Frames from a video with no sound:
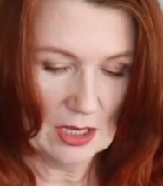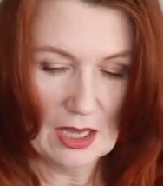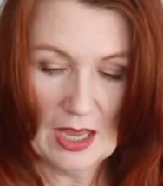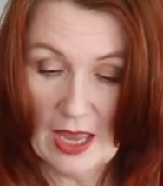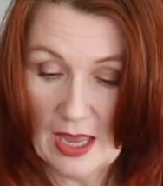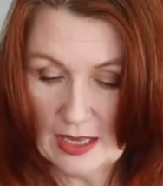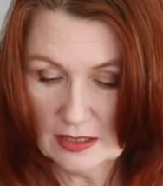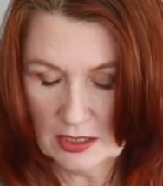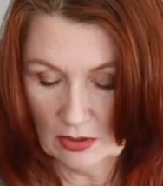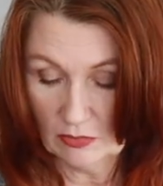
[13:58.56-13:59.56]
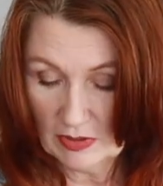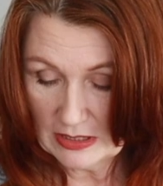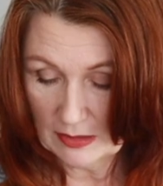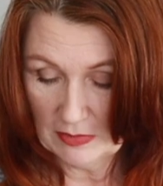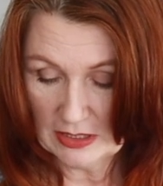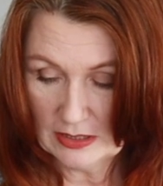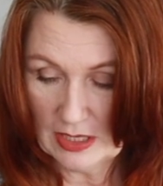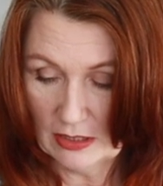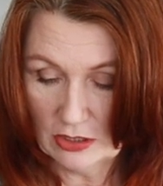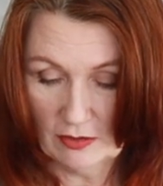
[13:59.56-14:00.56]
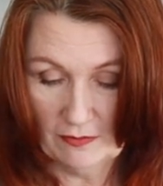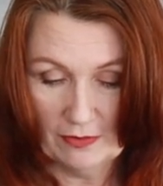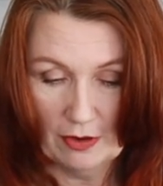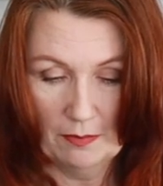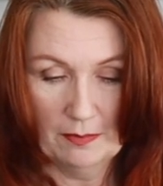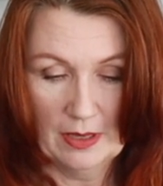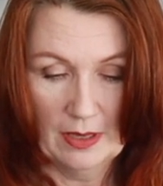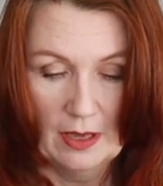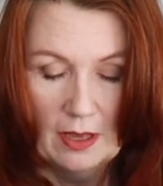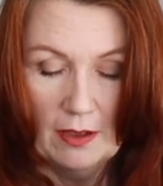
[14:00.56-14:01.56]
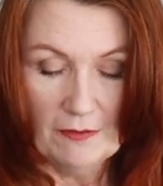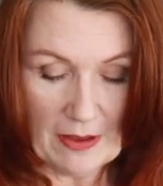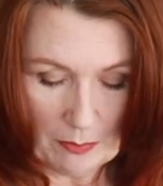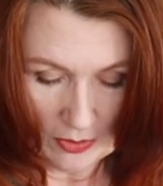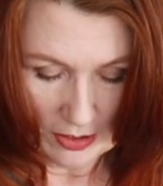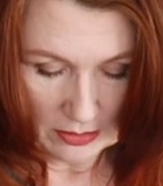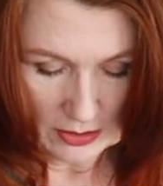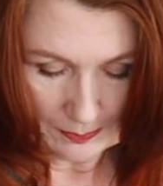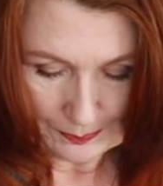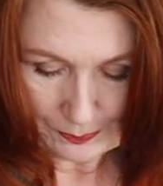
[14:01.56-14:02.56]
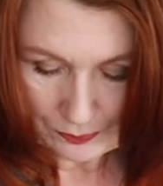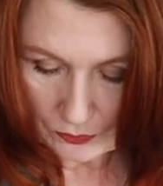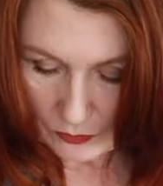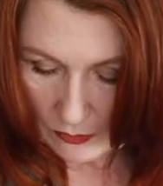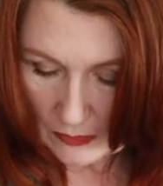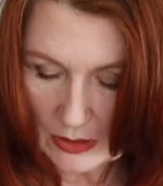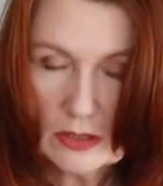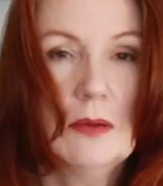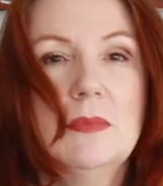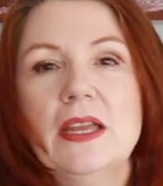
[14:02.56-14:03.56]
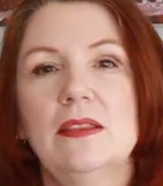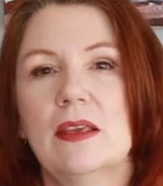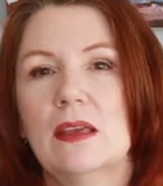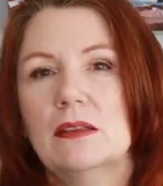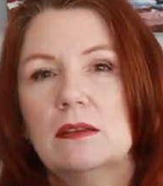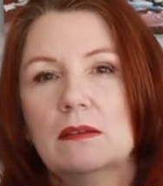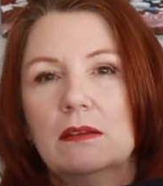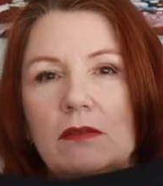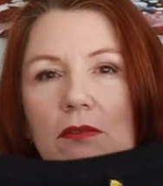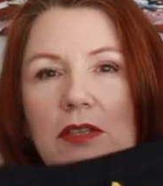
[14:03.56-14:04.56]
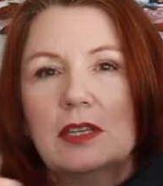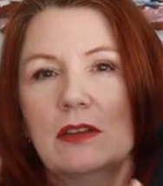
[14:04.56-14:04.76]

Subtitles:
I had already in my stash from Fabworks. So I made that. I've already